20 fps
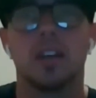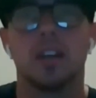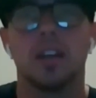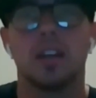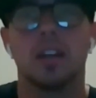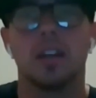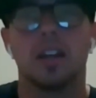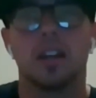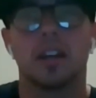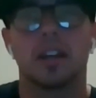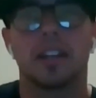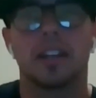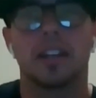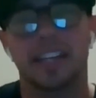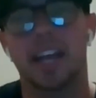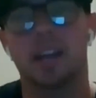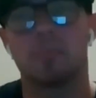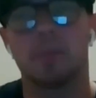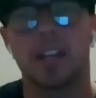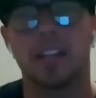He came in,
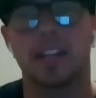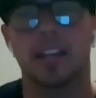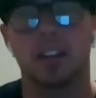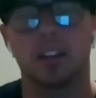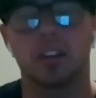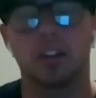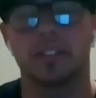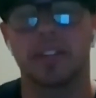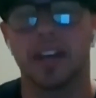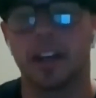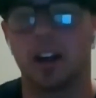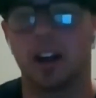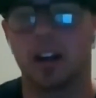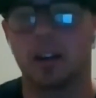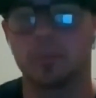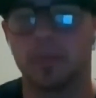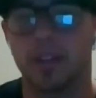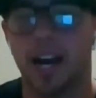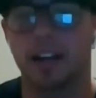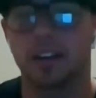he had a little dead arm.
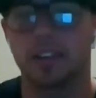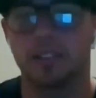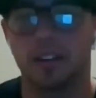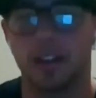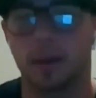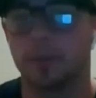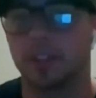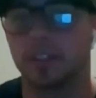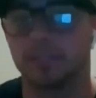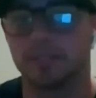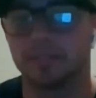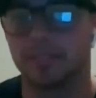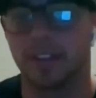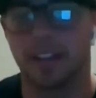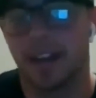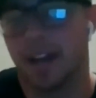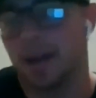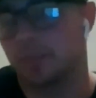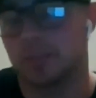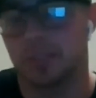It
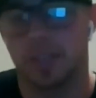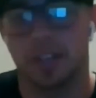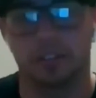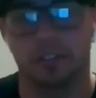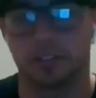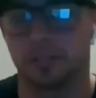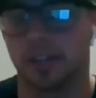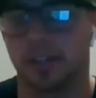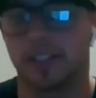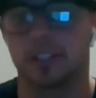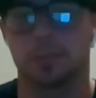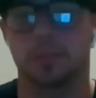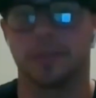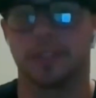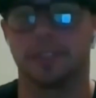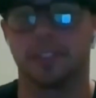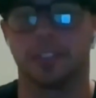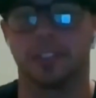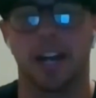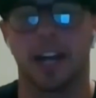happens to every freshman.
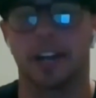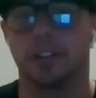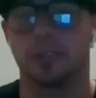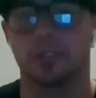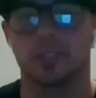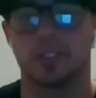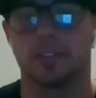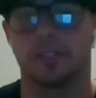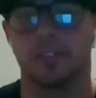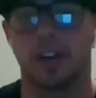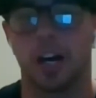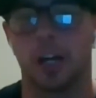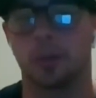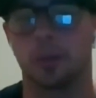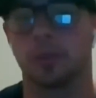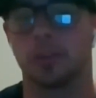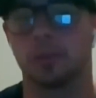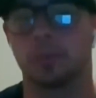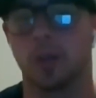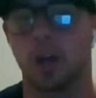You're not used to the volume
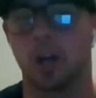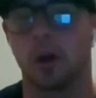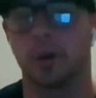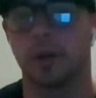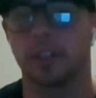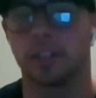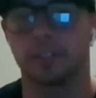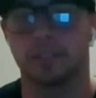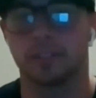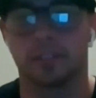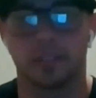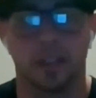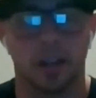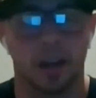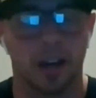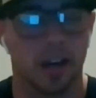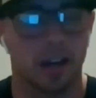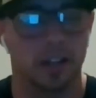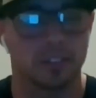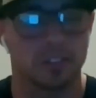of throwing.
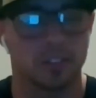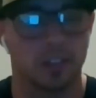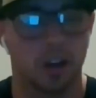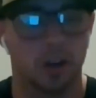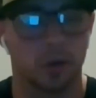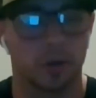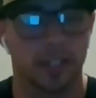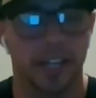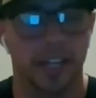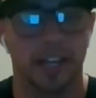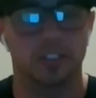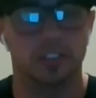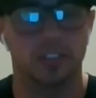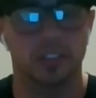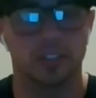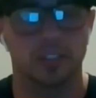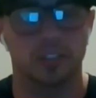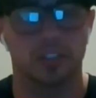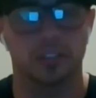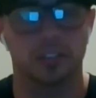So he
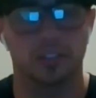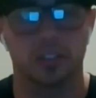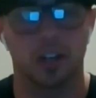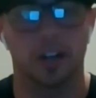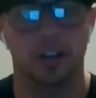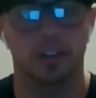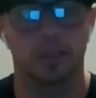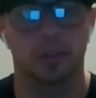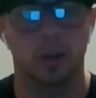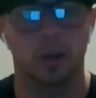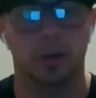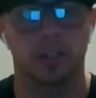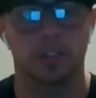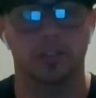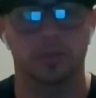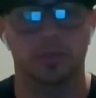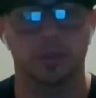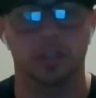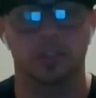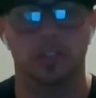actually just started throwing
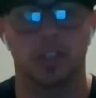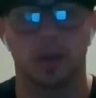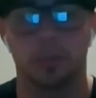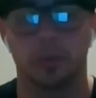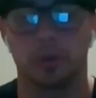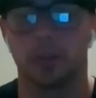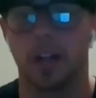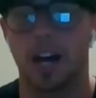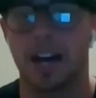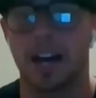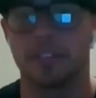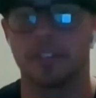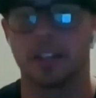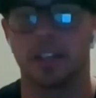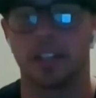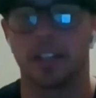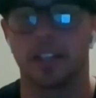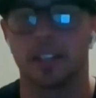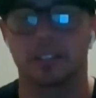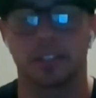his first couple live
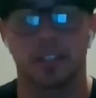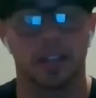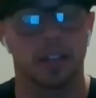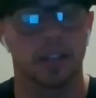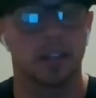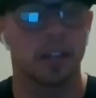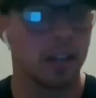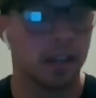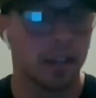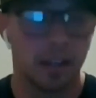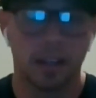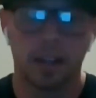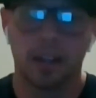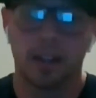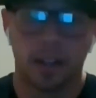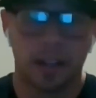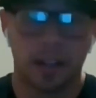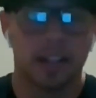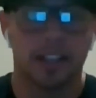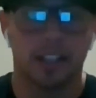innings, and
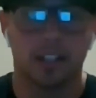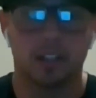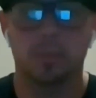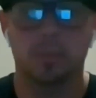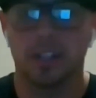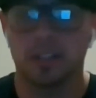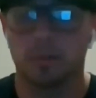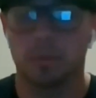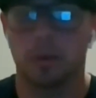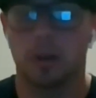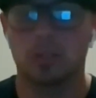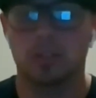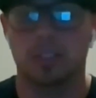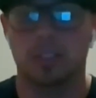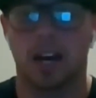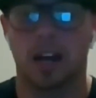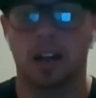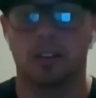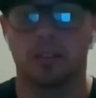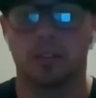he's made the most
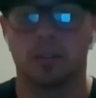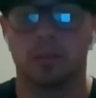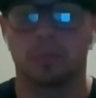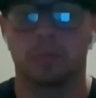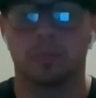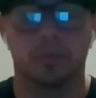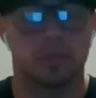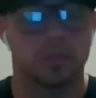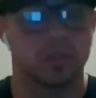out of them.